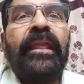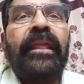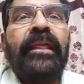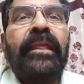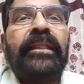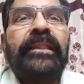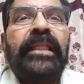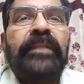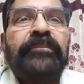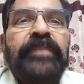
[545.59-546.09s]

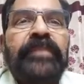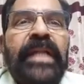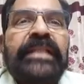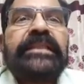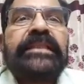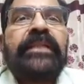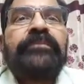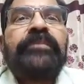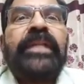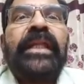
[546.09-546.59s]
Then blood
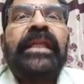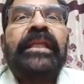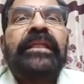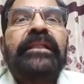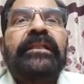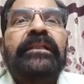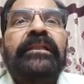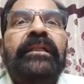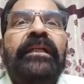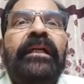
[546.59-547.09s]
supply
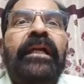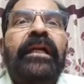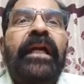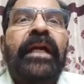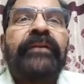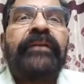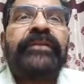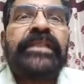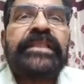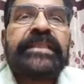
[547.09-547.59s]
of
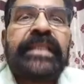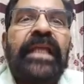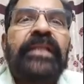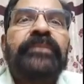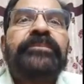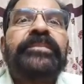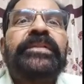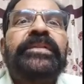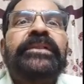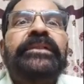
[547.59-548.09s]
the scalp,
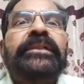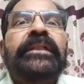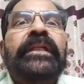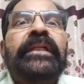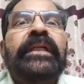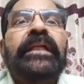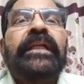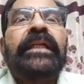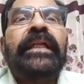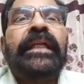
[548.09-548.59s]

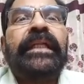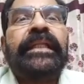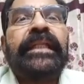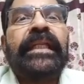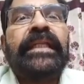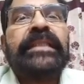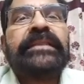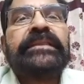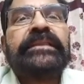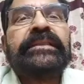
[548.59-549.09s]
it
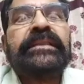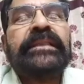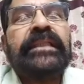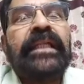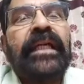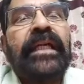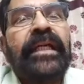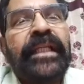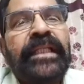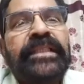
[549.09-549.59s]
is
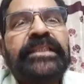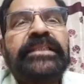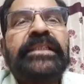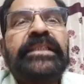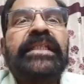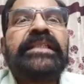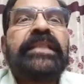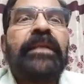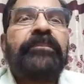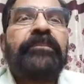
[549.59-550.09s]
richly
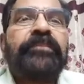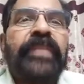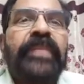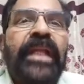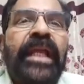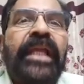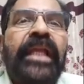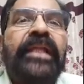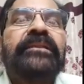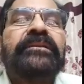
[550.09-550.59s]

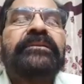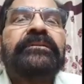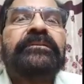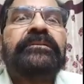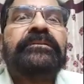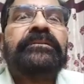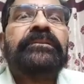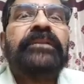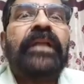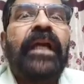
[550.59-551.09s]
supplied
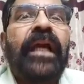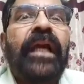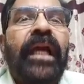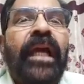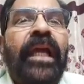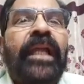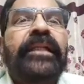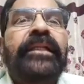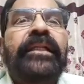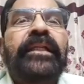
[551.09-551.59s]

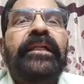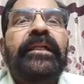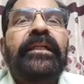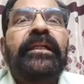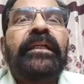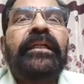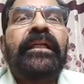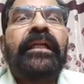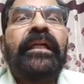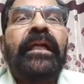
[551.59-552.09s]
and
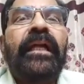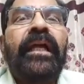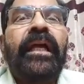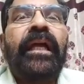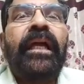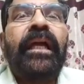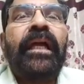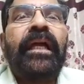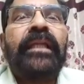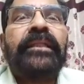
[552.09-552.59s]

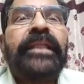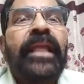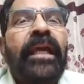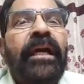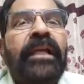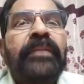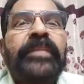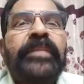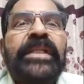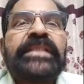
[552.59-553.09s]
they are
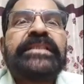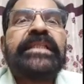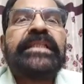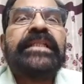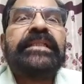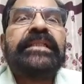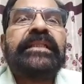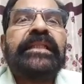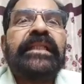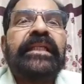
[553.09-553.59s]

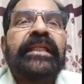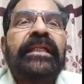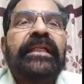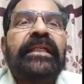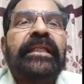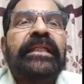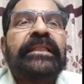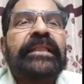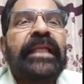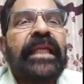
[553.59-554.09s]
present
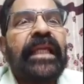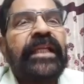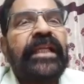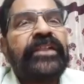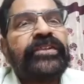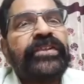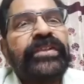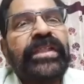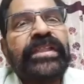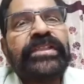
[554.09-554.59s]
in the
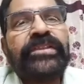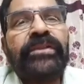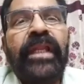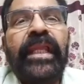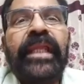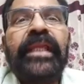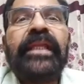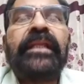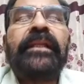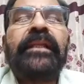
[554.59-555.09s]
connective tissue
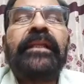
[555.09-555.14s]
layer.